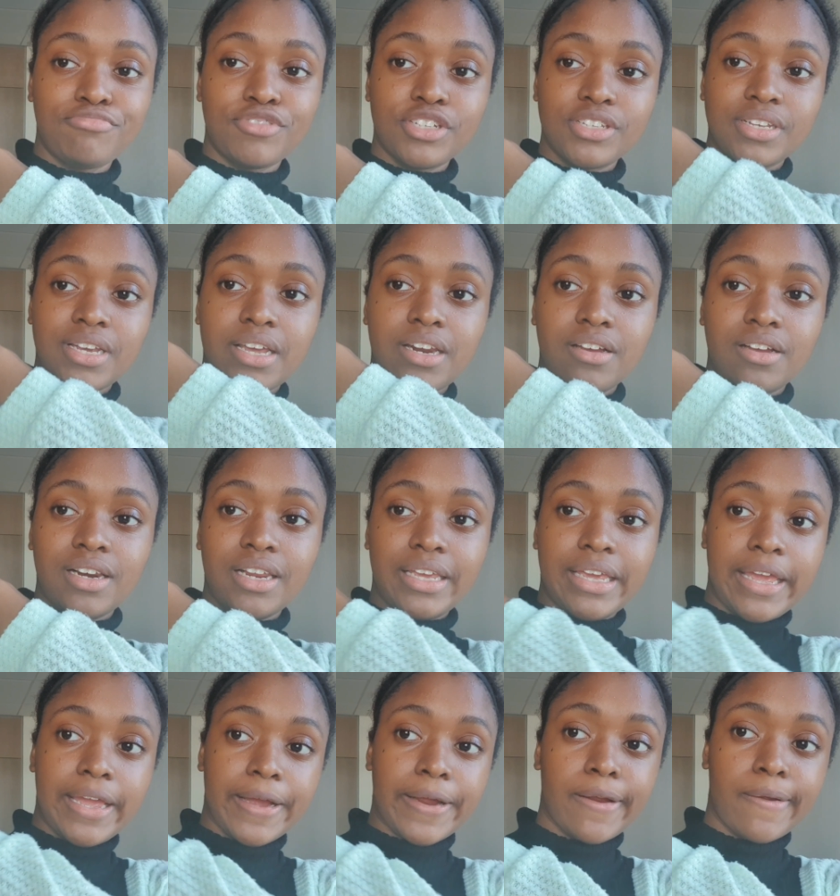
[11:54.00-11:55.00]
just kind of
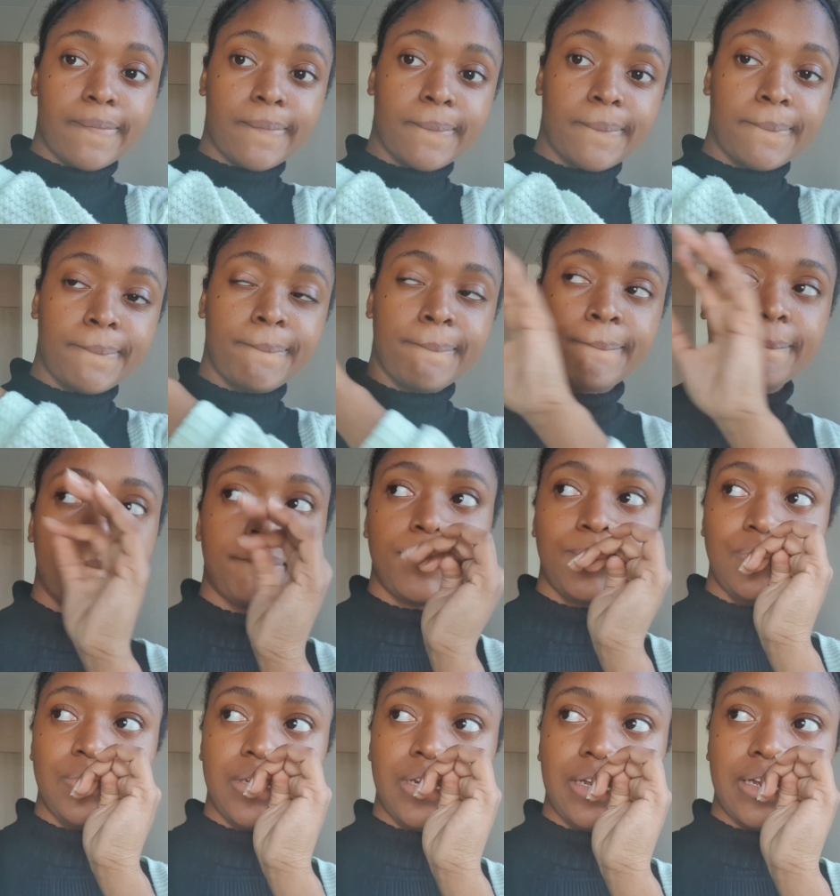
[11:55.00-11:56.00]
click here.
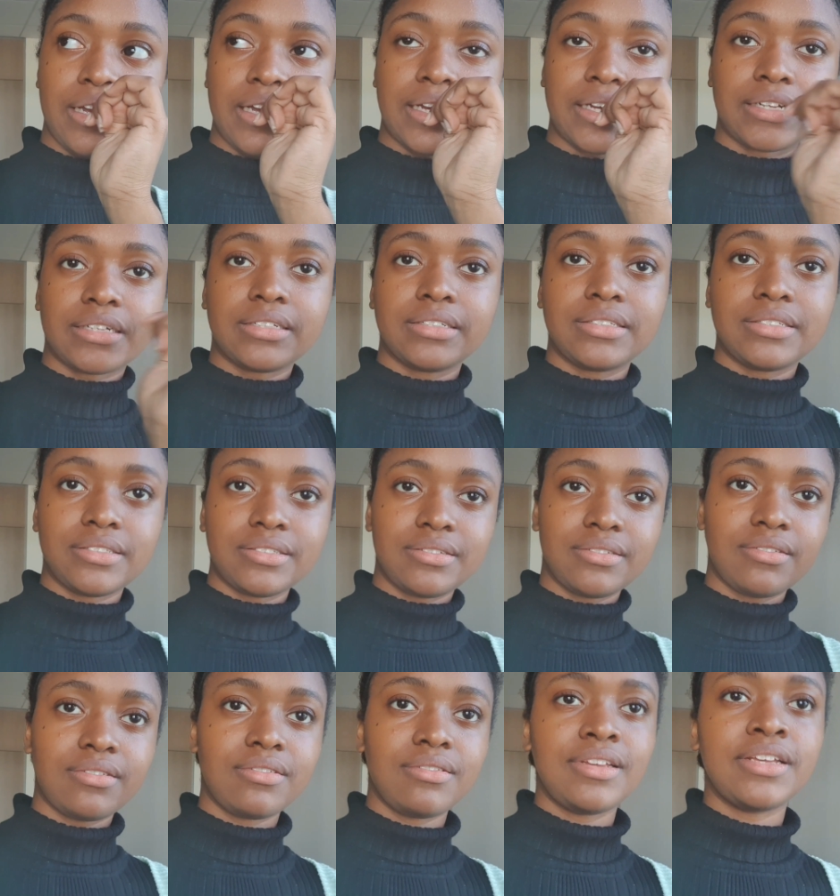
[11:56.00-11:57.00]
I'll,
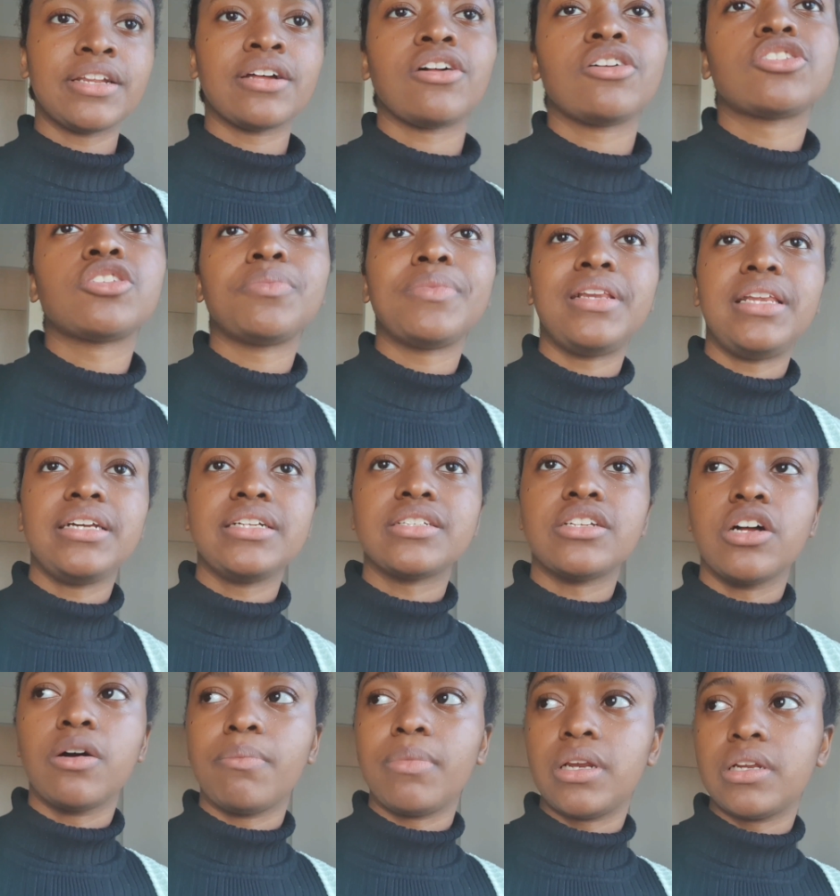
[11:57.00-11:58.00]
it'll also be
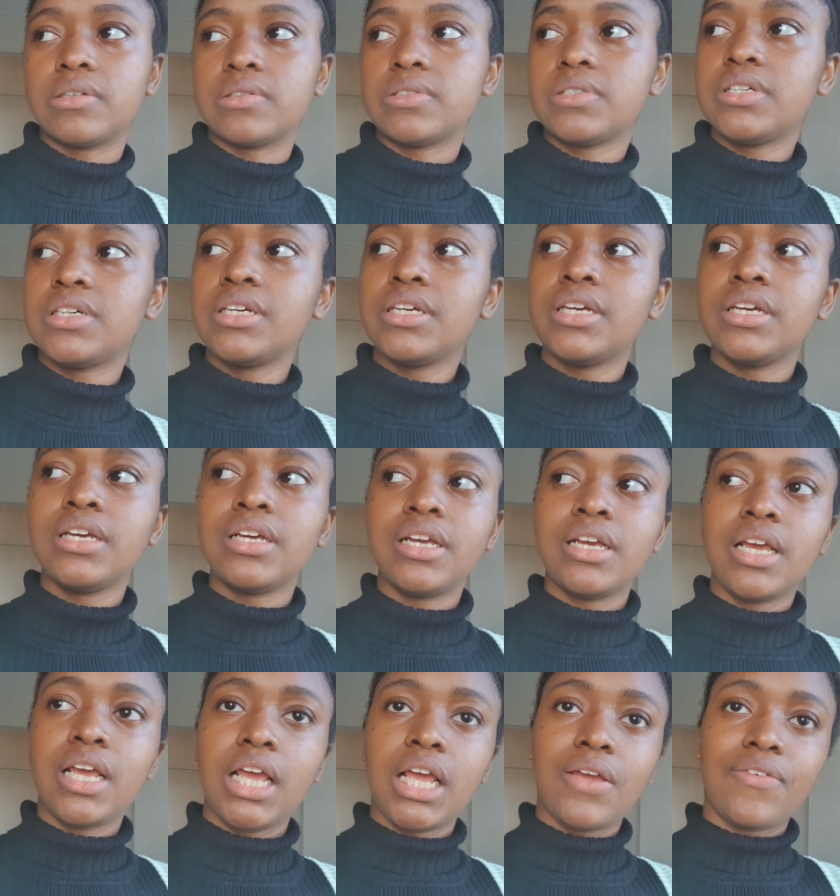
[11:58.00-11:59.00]
linked down below
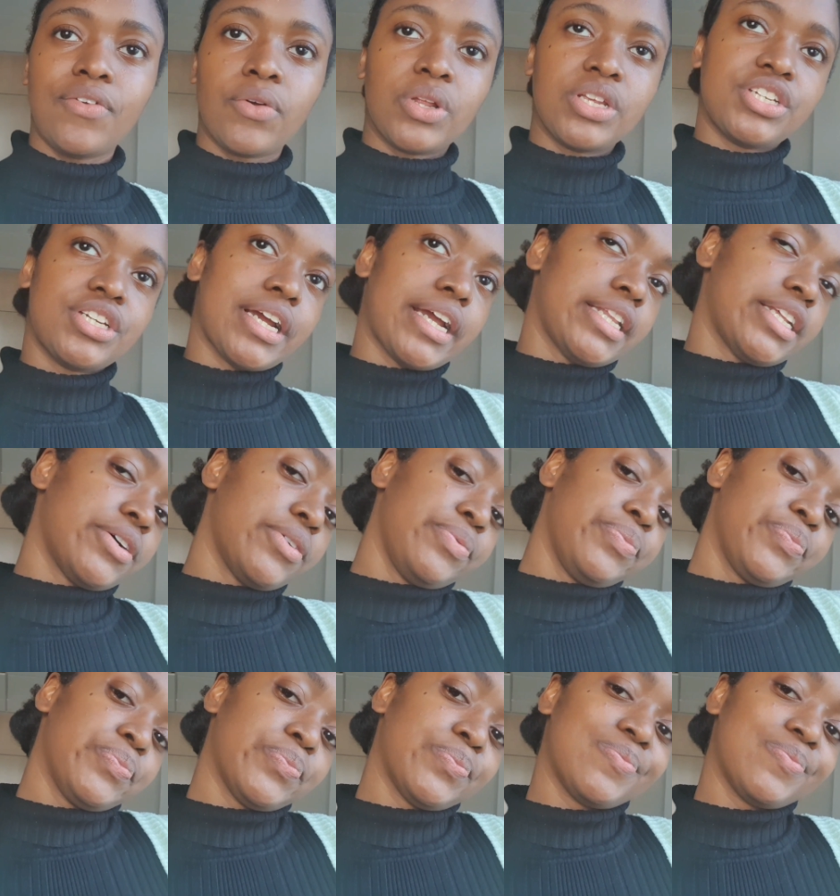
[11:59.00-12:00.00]
if you want to check it out.